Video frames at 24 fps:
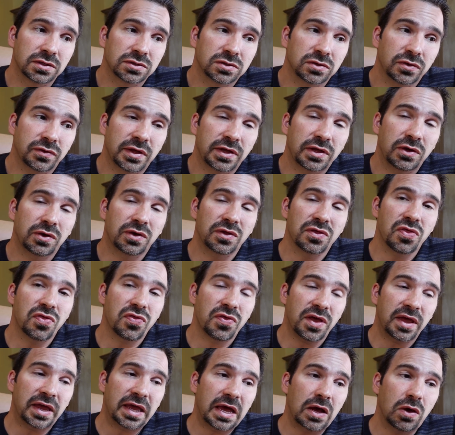So that you can
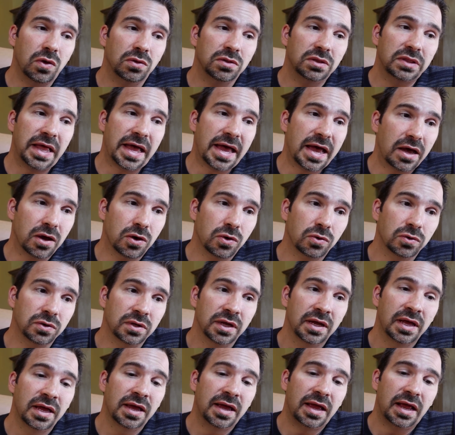think out loud
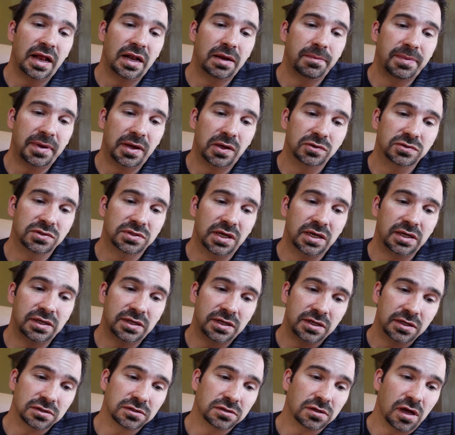and bounce
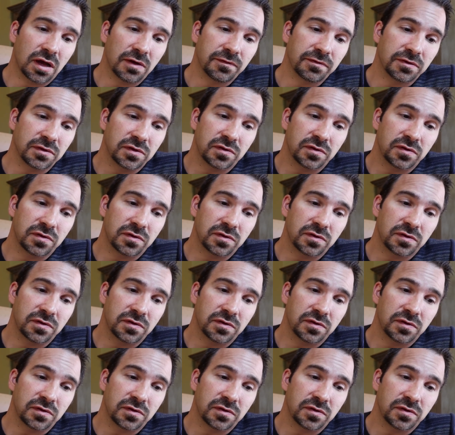ideas off